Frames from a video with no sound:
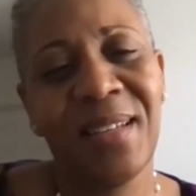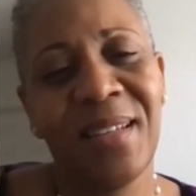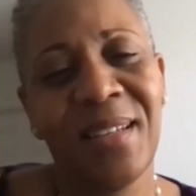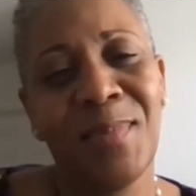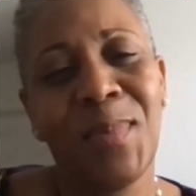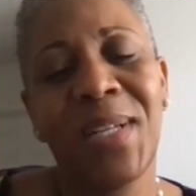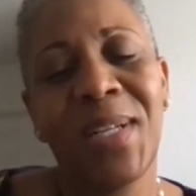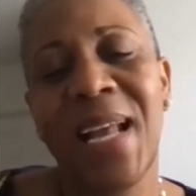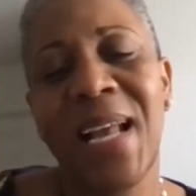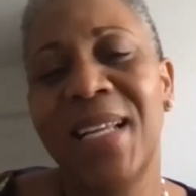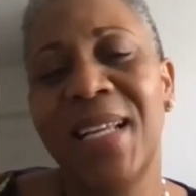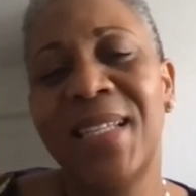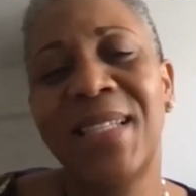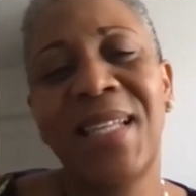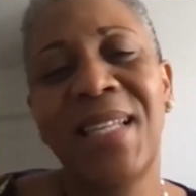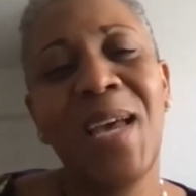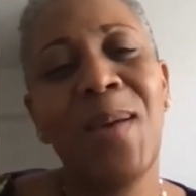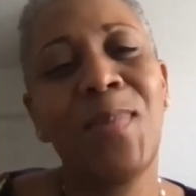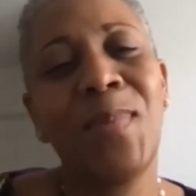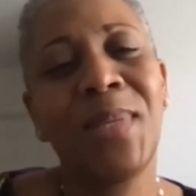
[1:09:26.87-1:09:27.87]
but at the
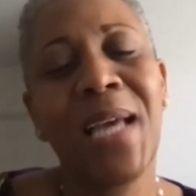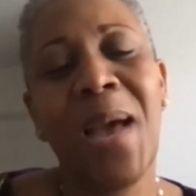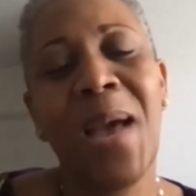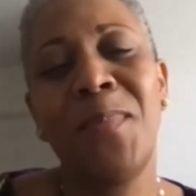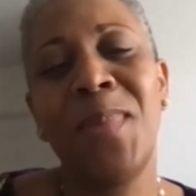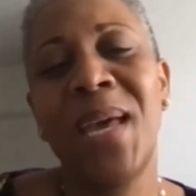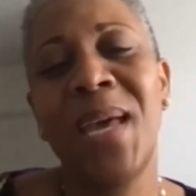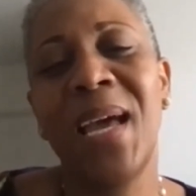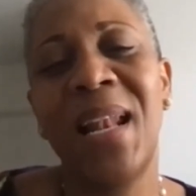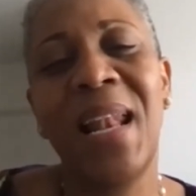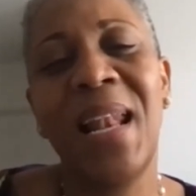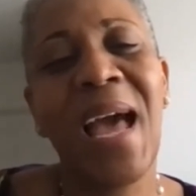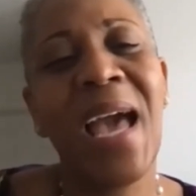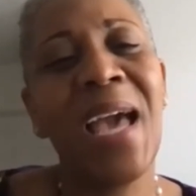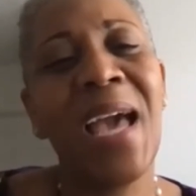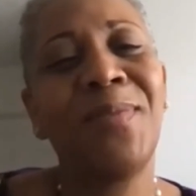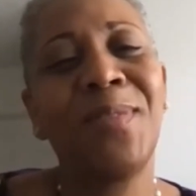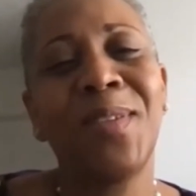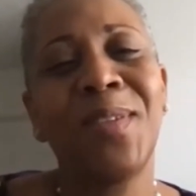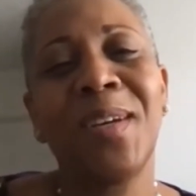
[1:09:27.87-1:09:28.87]
same time, be
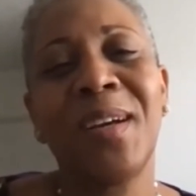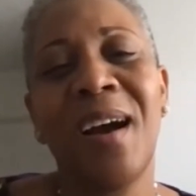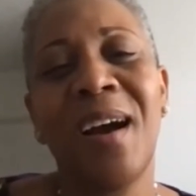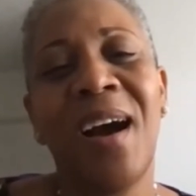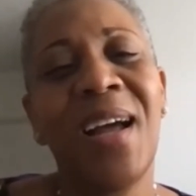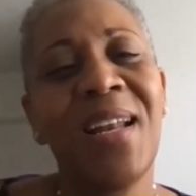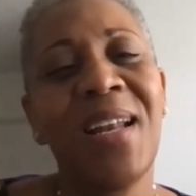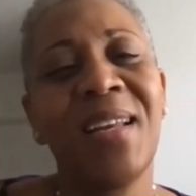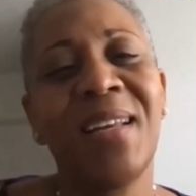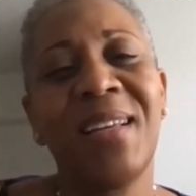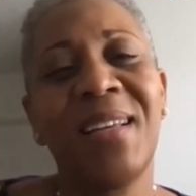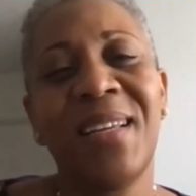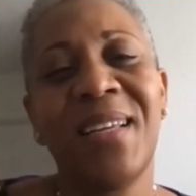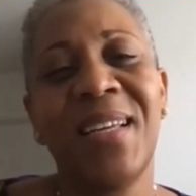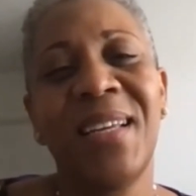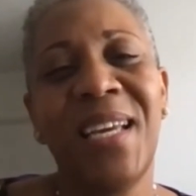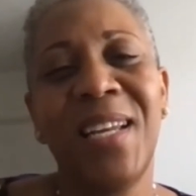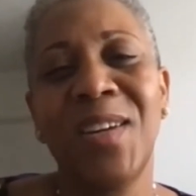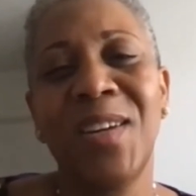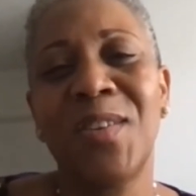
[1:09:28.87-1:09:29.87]
alive to God
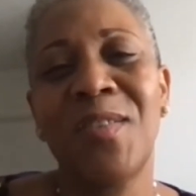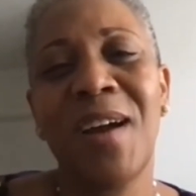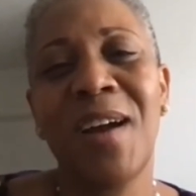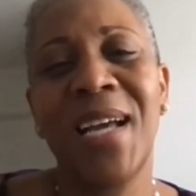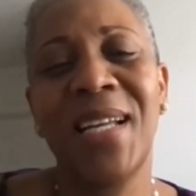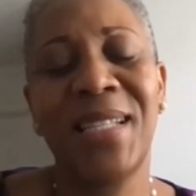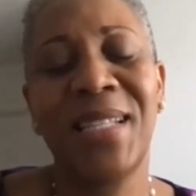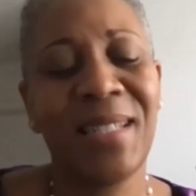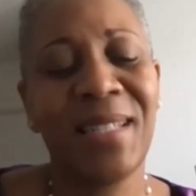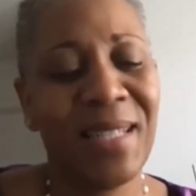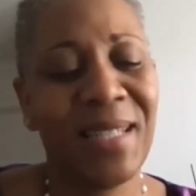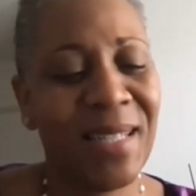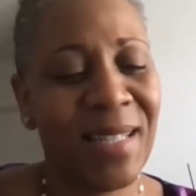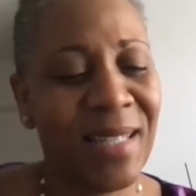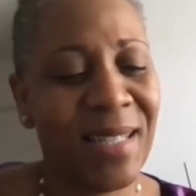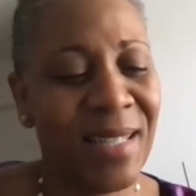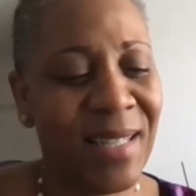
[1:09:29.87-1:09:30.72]
in Christ.